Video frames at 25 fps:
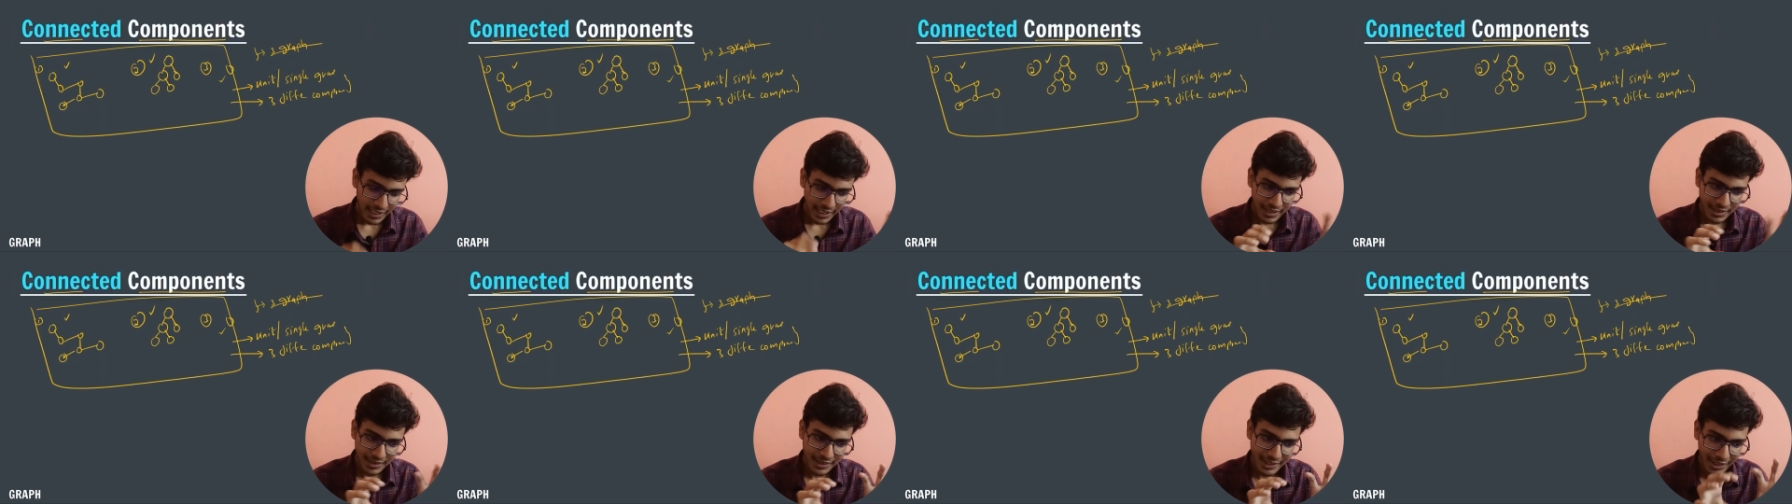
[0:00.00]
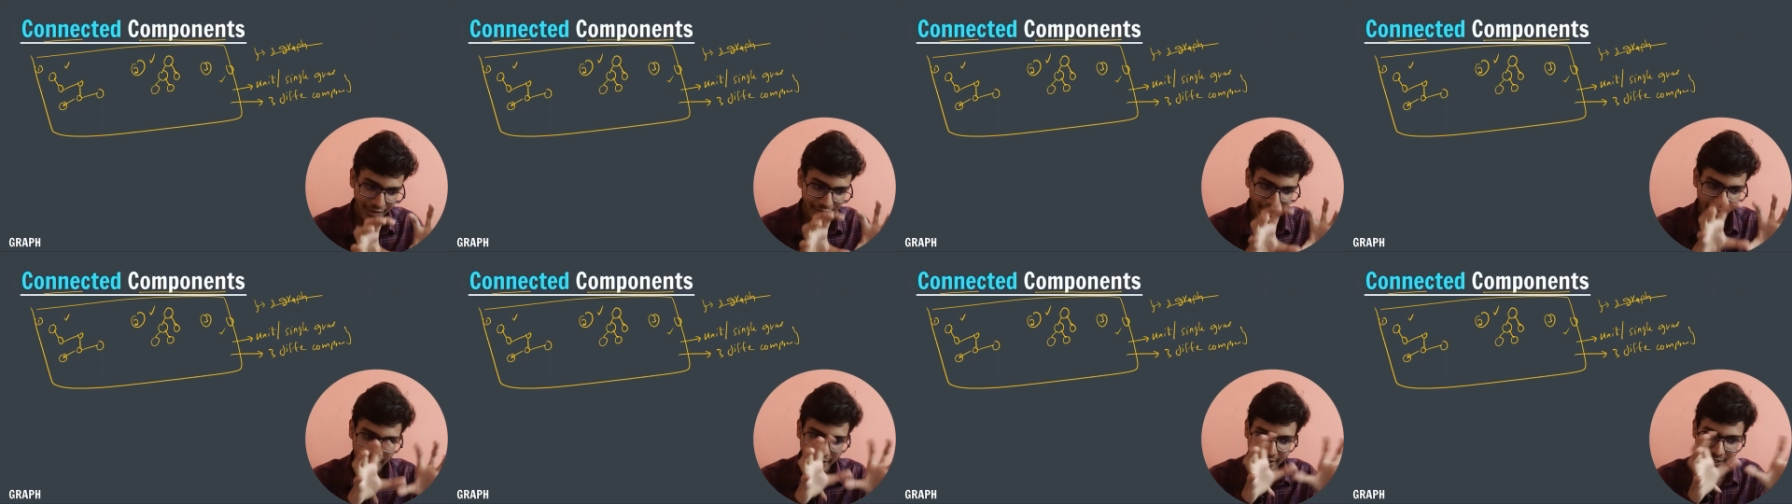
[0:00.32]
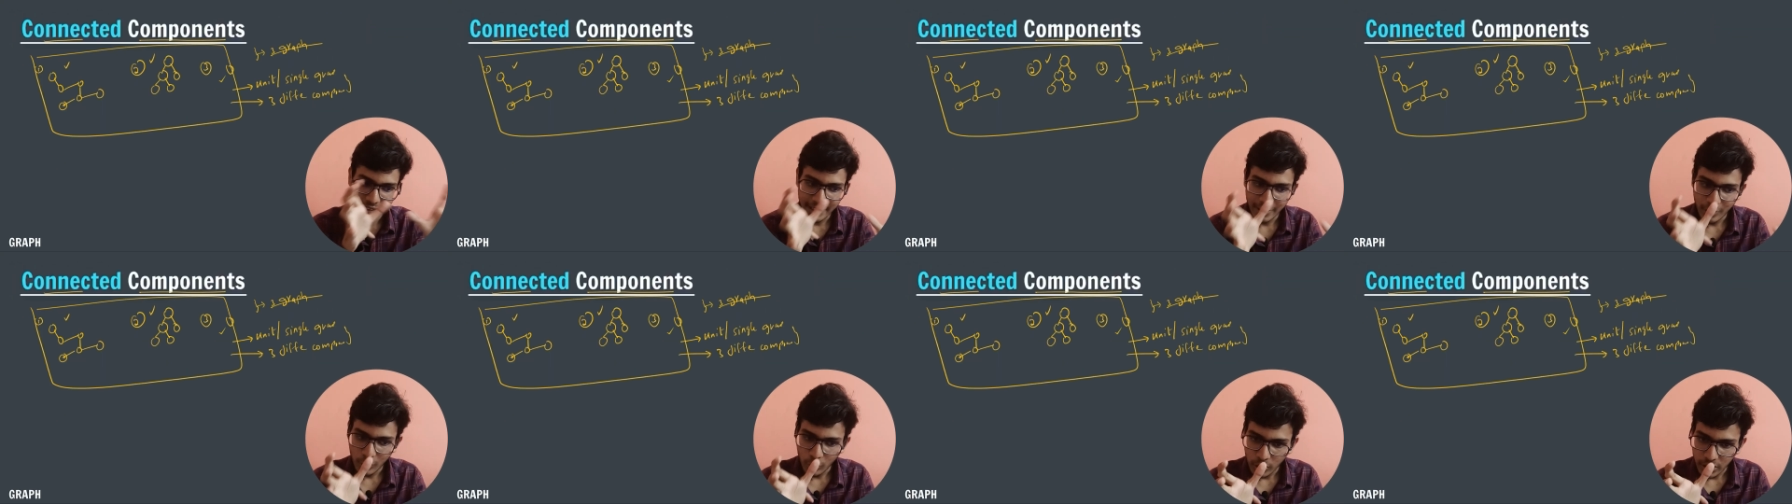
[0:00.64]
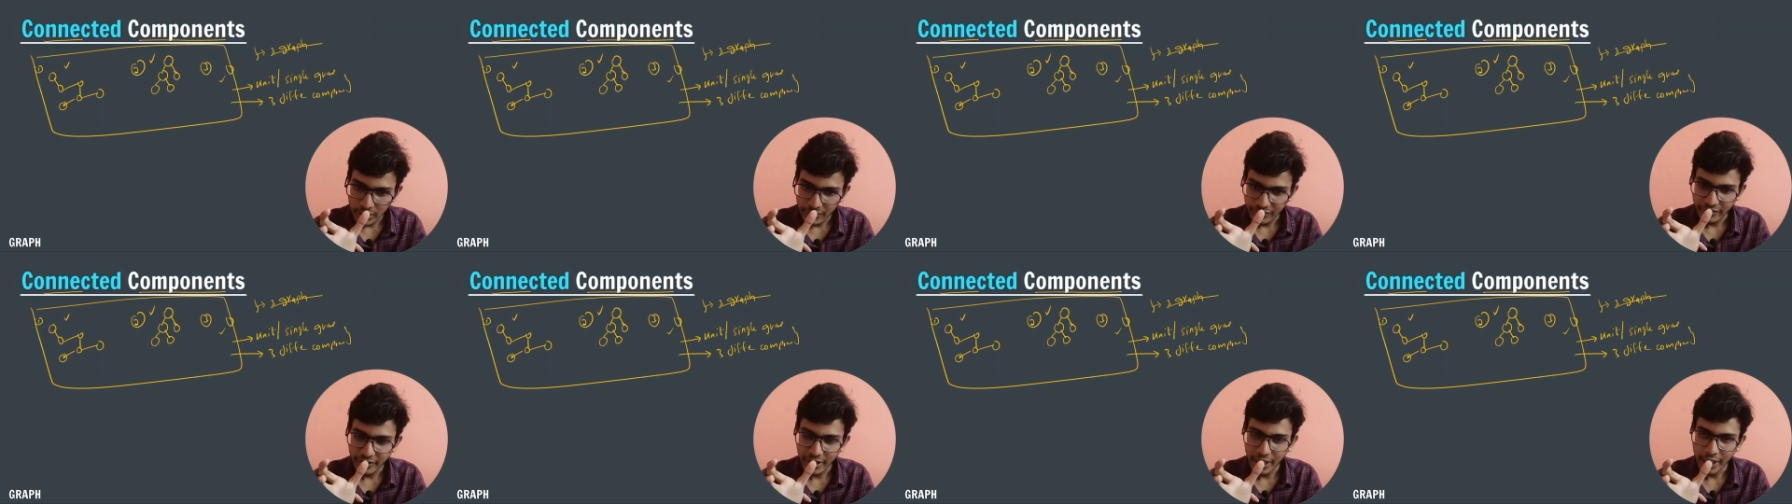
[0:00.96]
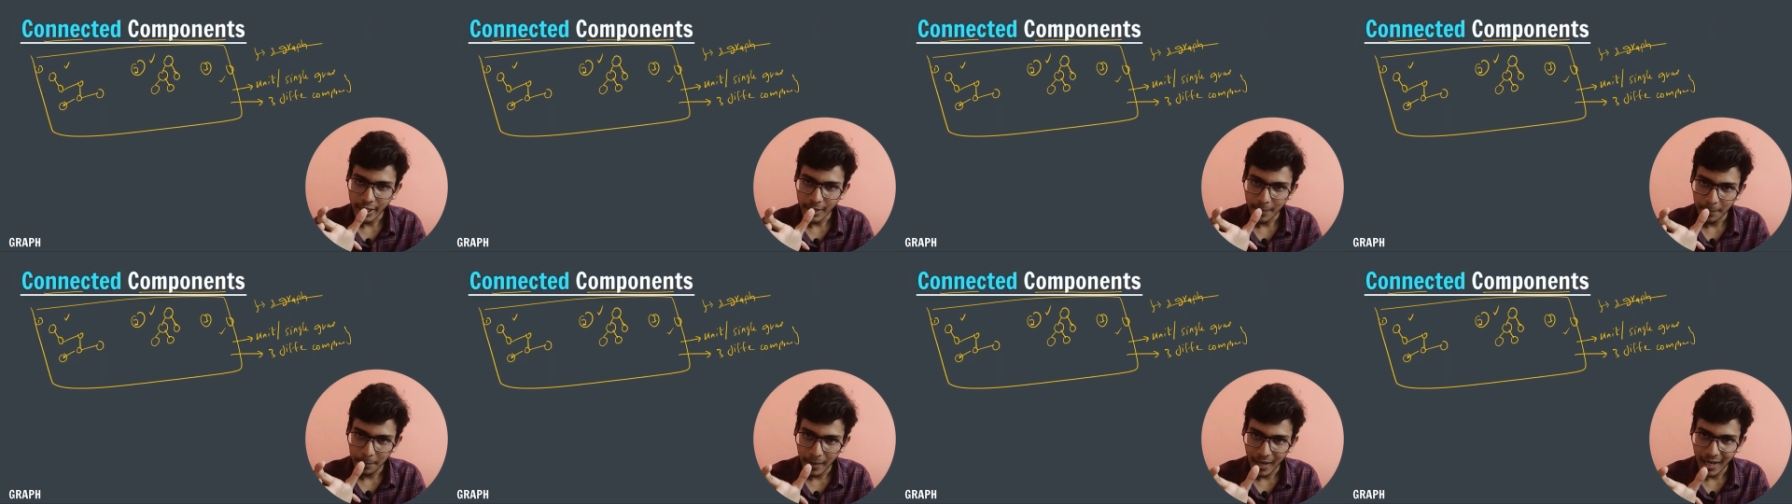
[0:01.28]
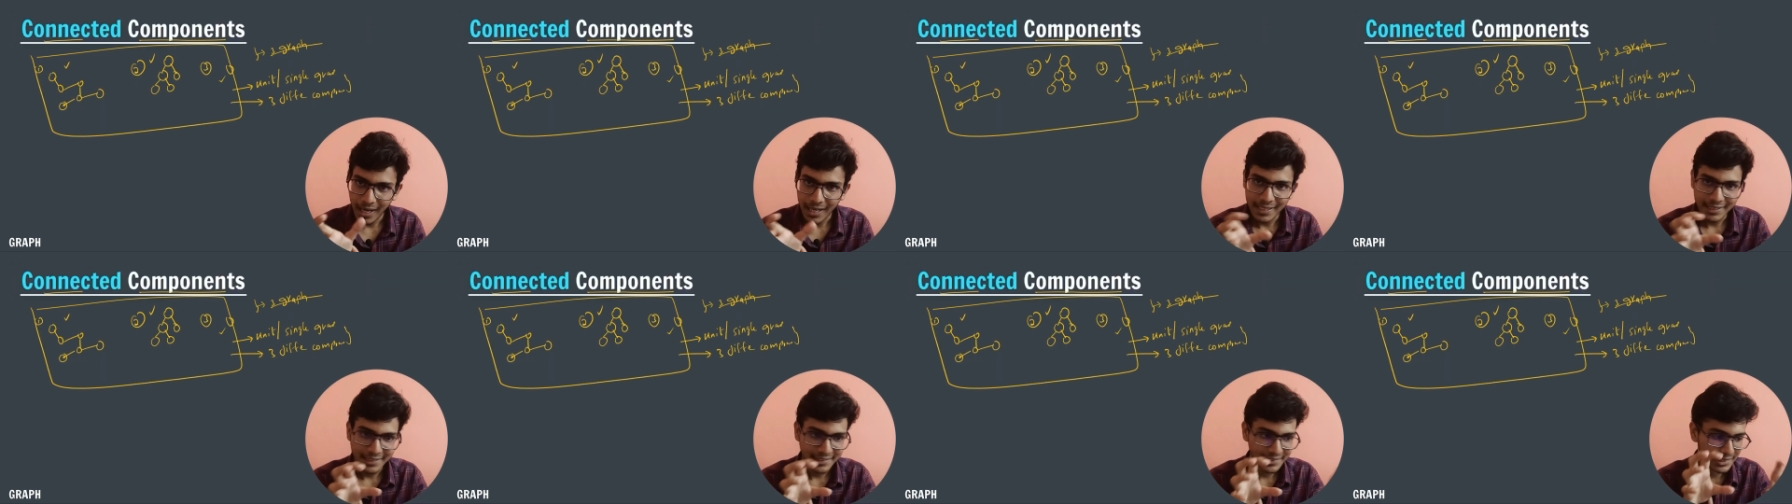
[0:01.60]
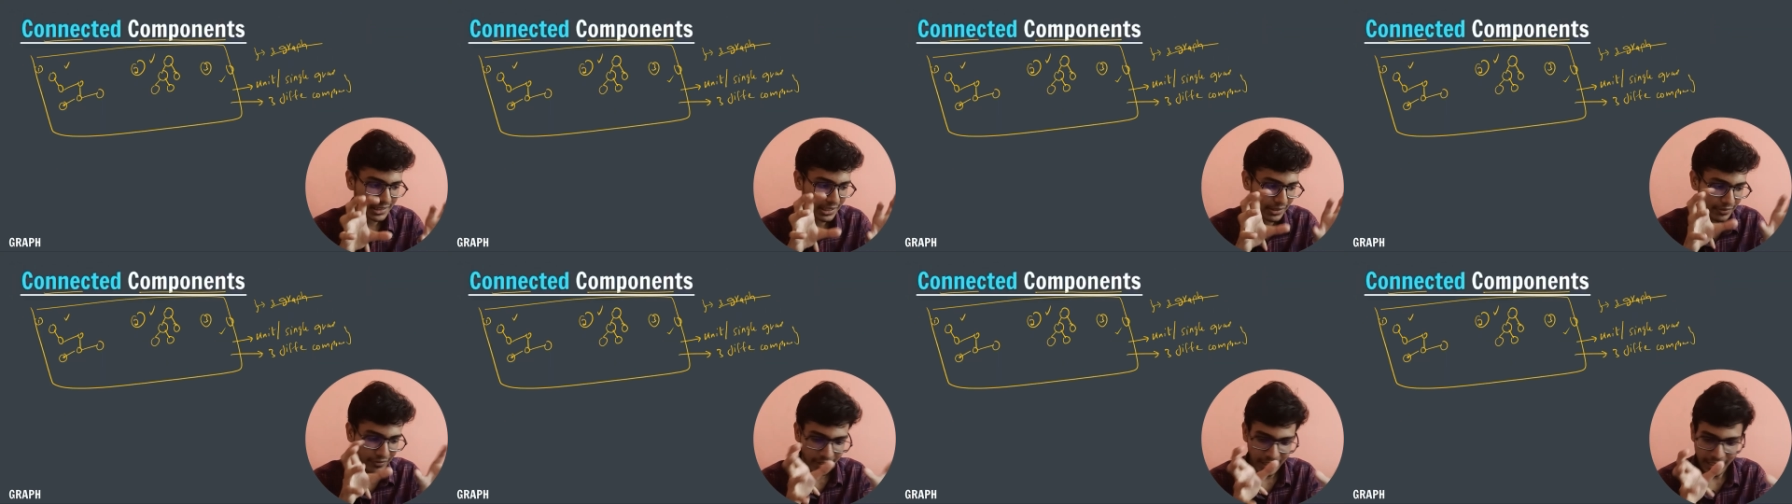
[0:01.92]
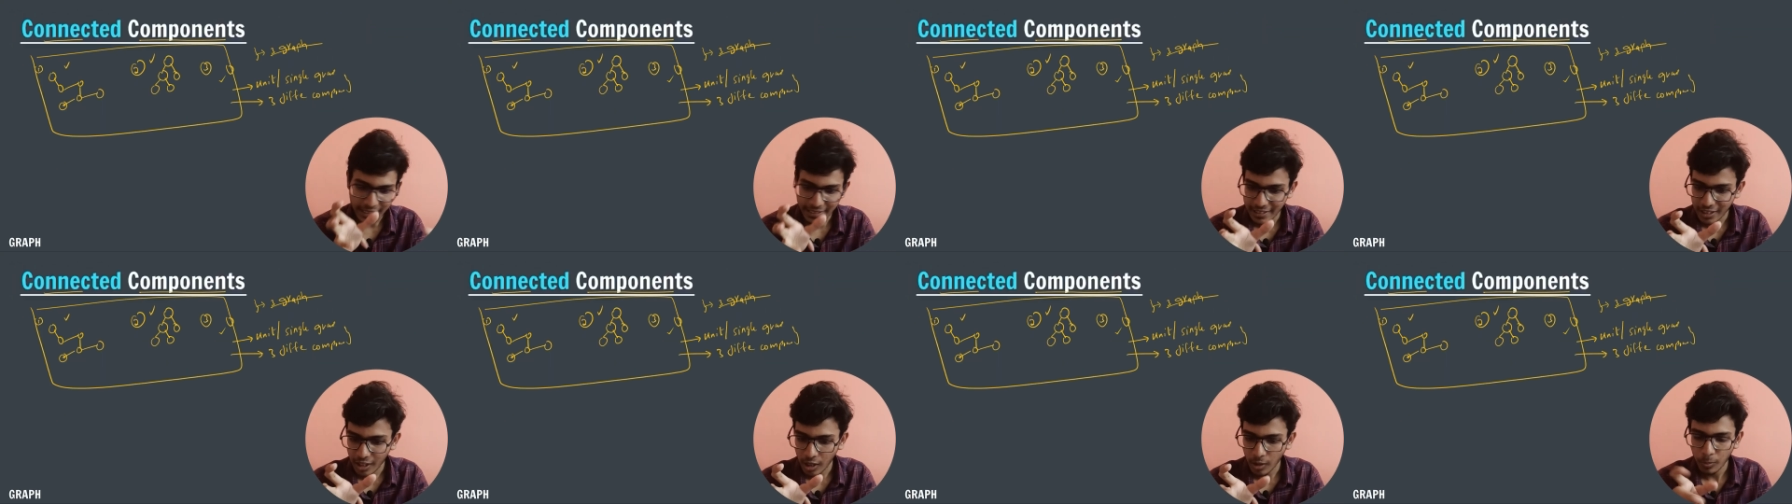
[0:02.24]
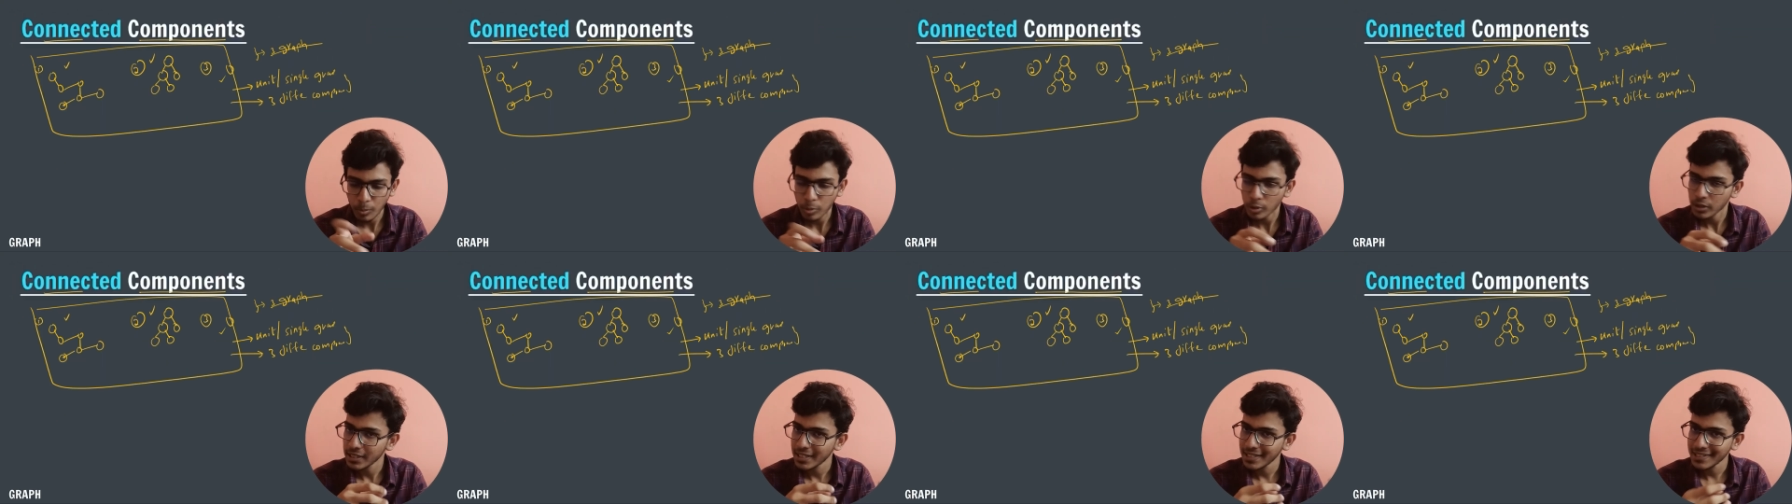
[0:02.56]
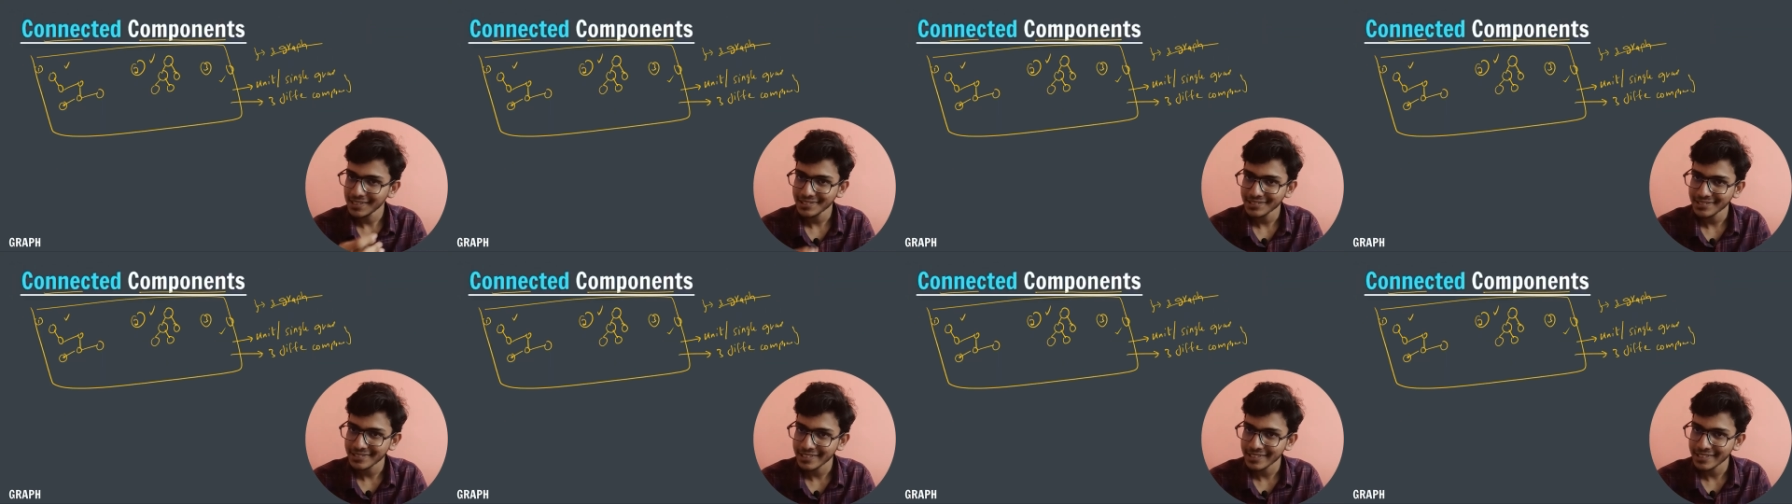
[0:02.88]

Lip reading: is divided into different parts, different components,